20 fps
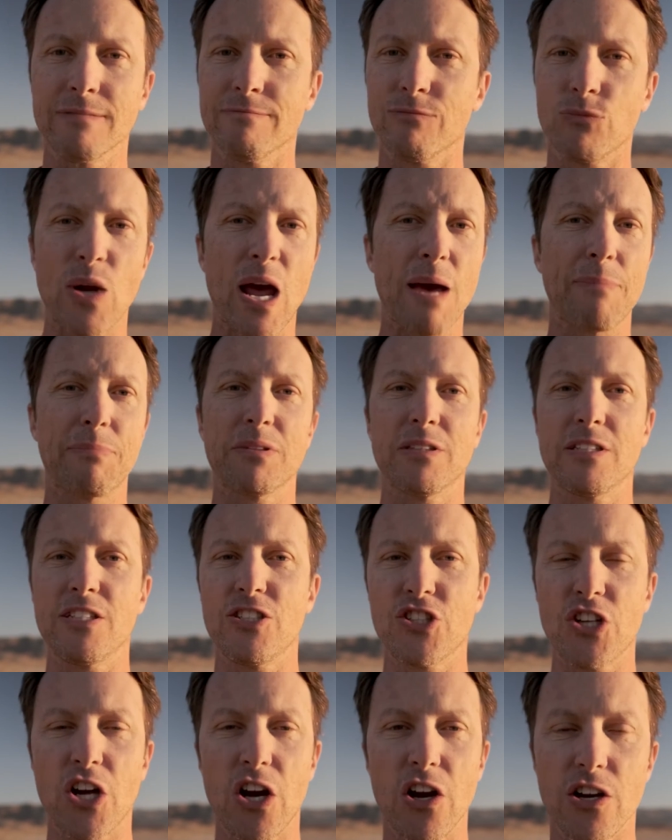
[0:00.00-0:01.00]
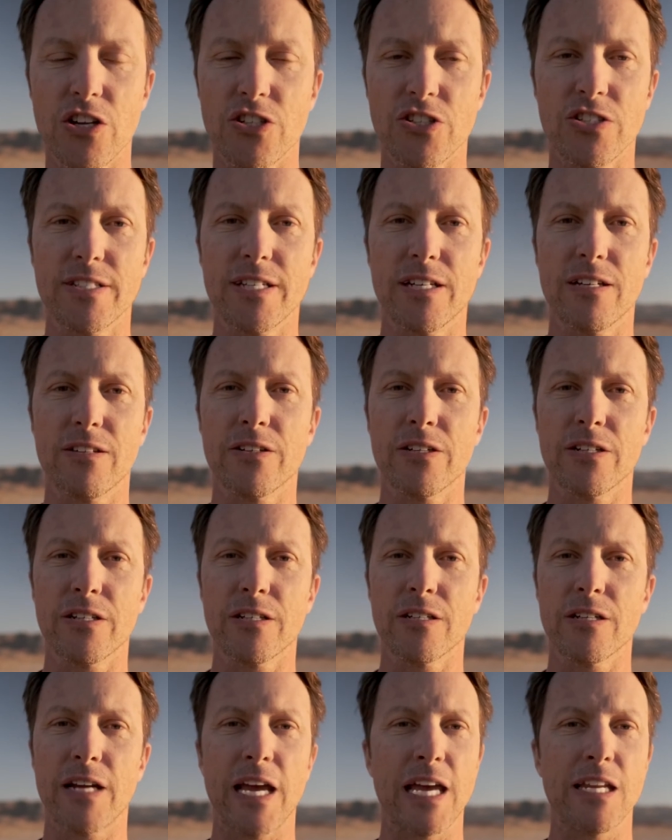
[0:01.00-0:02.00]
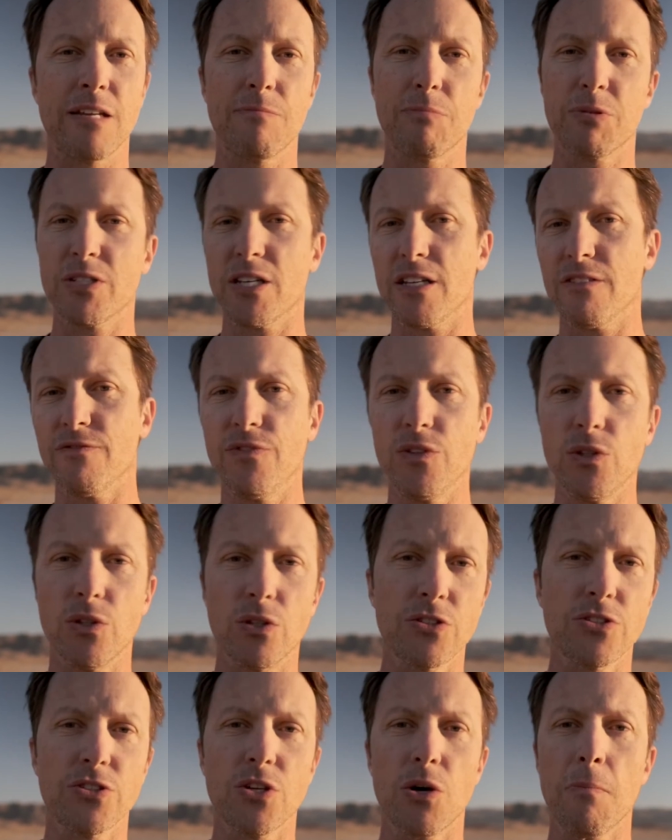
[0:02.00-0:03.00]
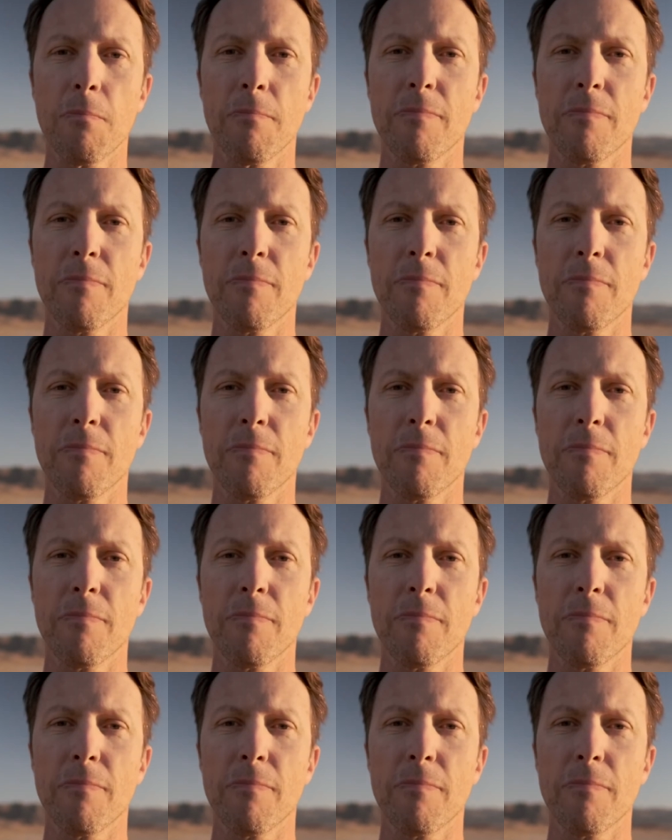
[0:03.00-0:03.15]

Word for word: rapidly charge until they're eighty percent full. So